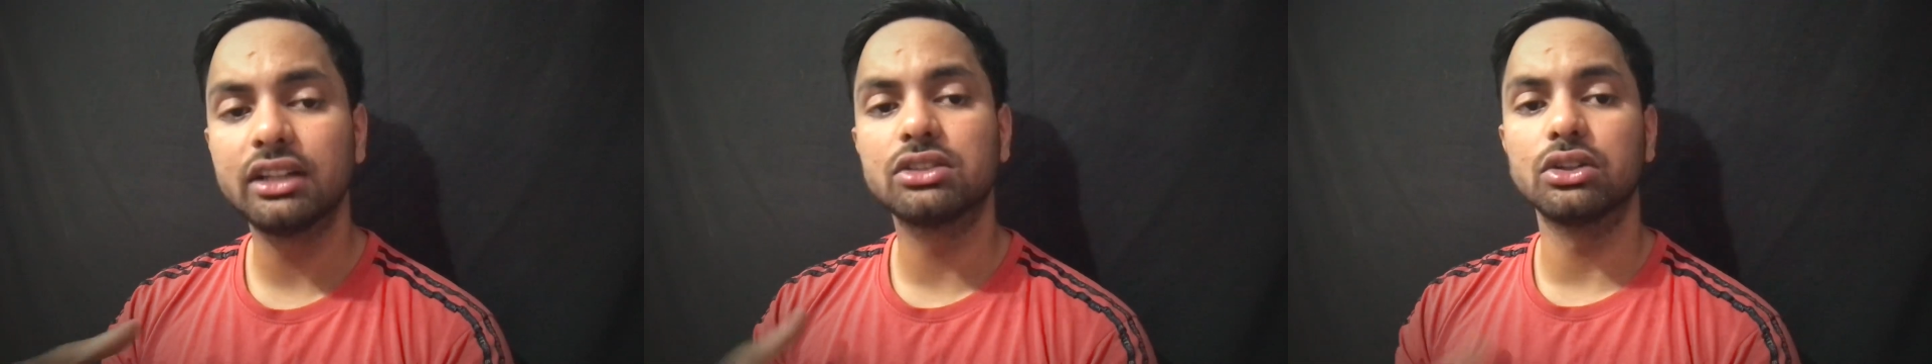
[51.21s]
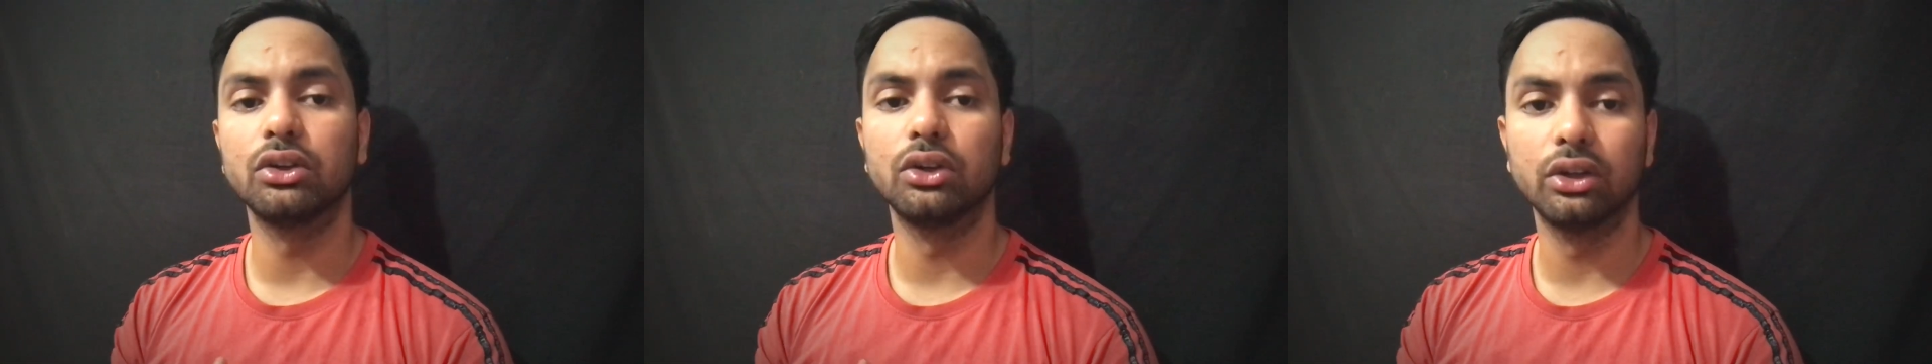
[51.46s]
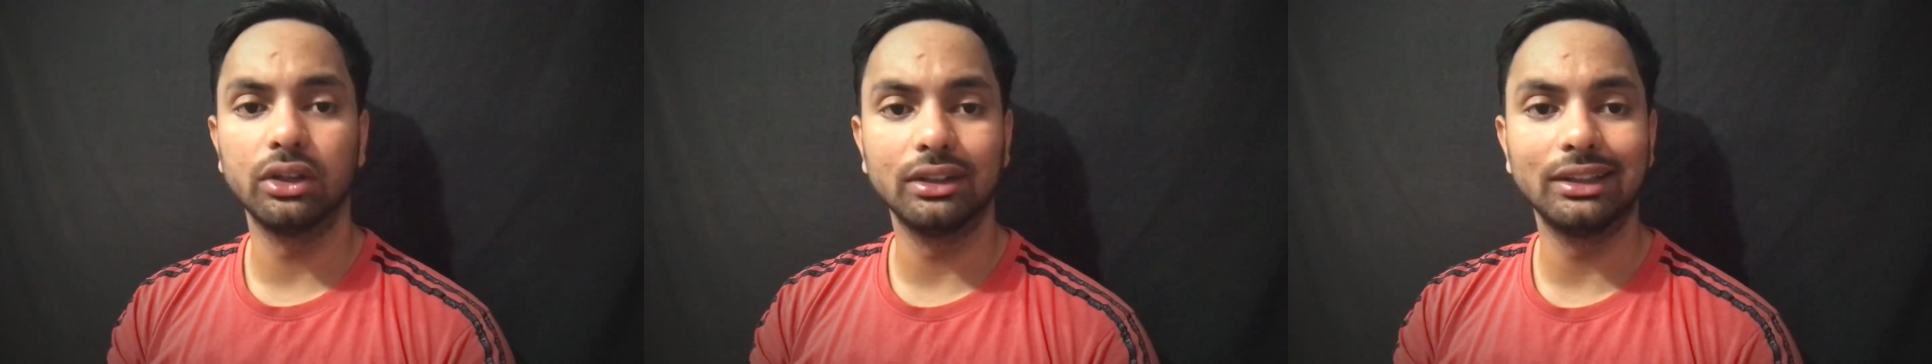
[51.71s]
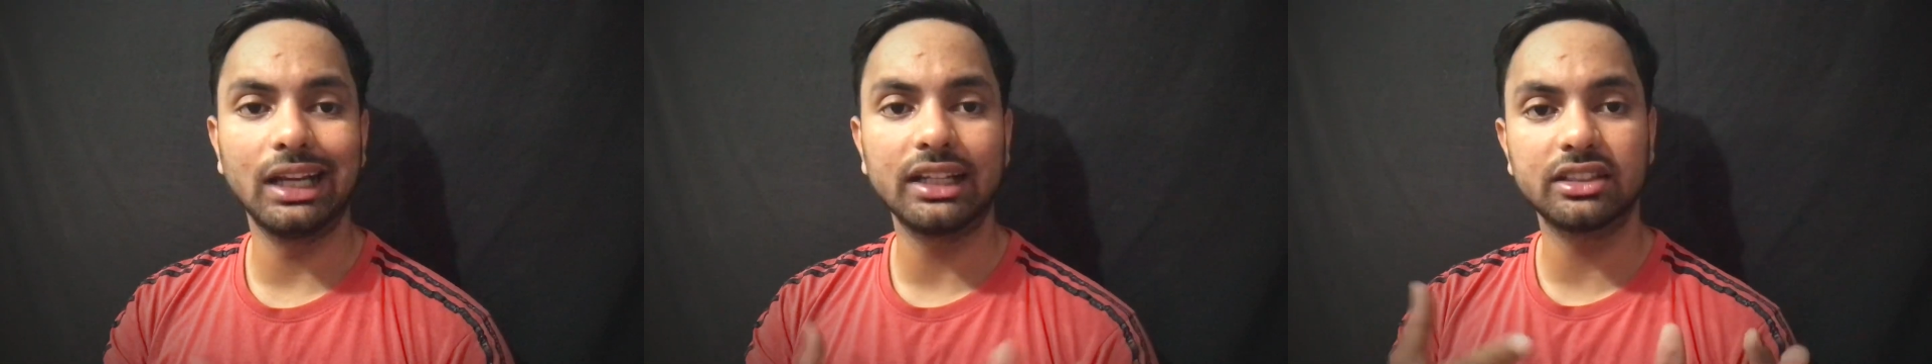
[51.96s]
So
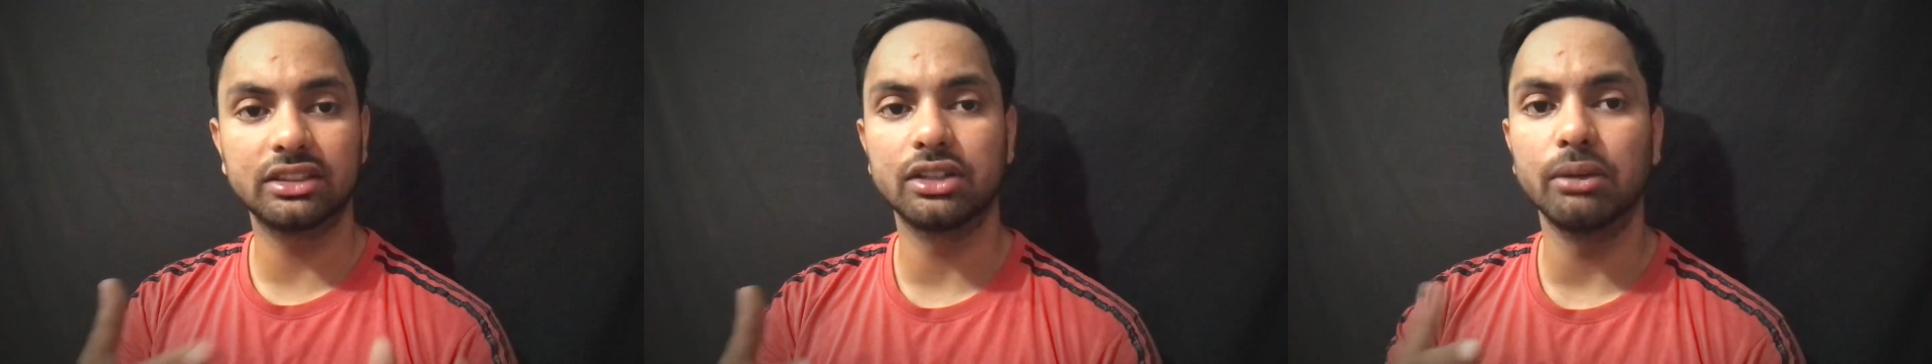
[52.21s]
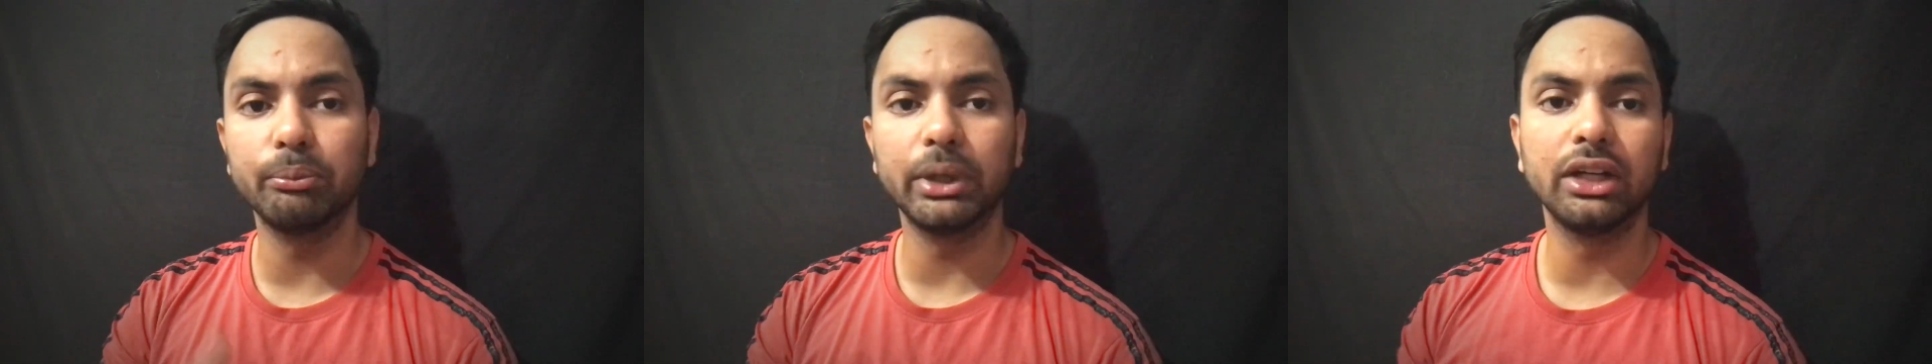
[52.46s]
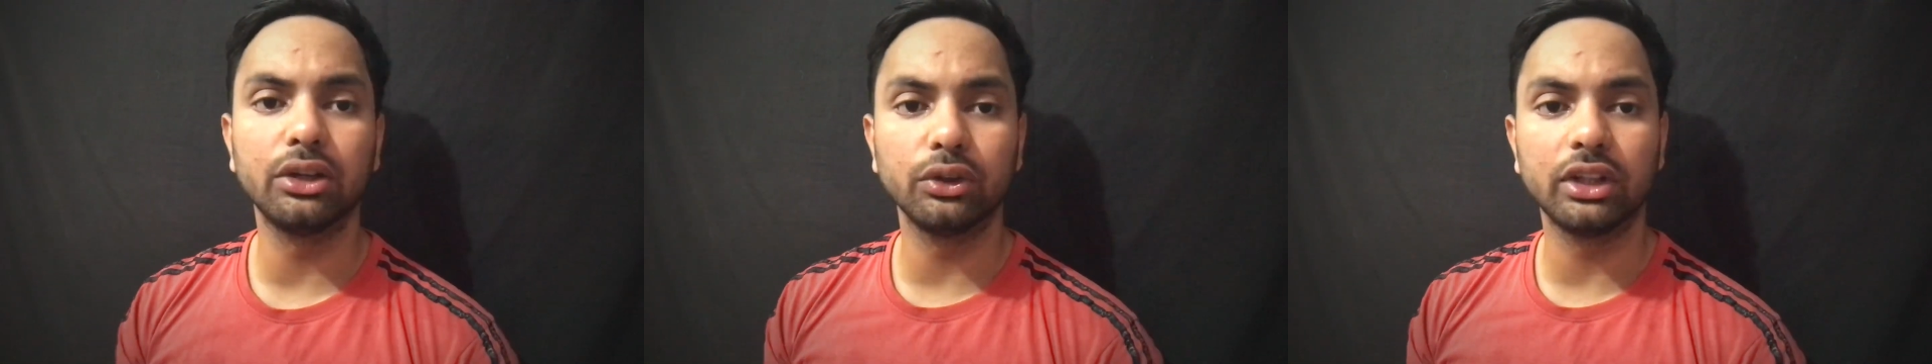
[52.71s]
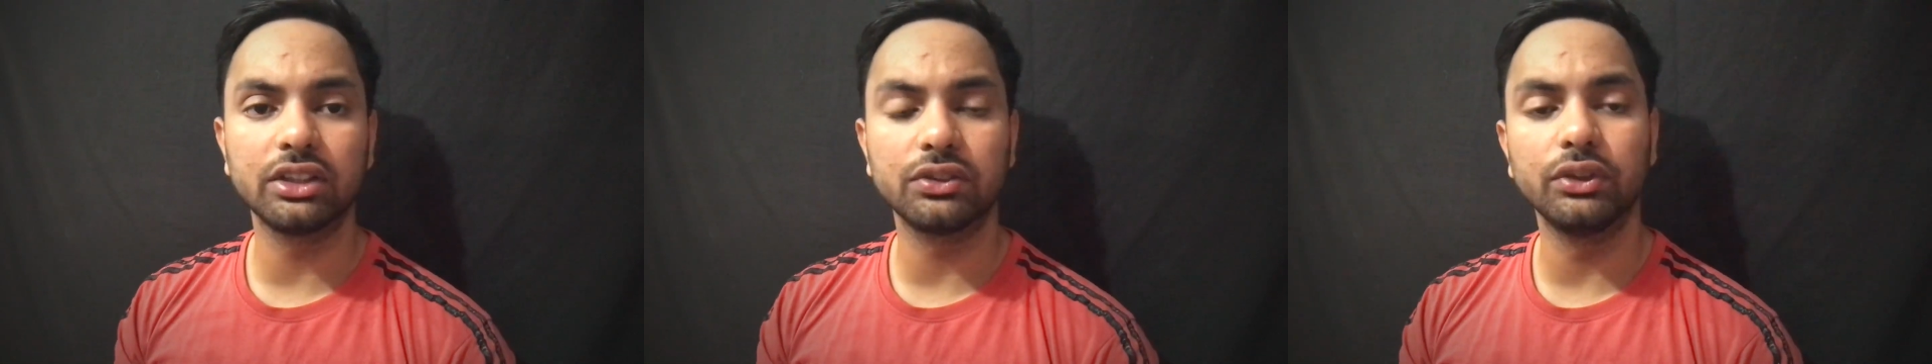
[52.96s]
let's jump into this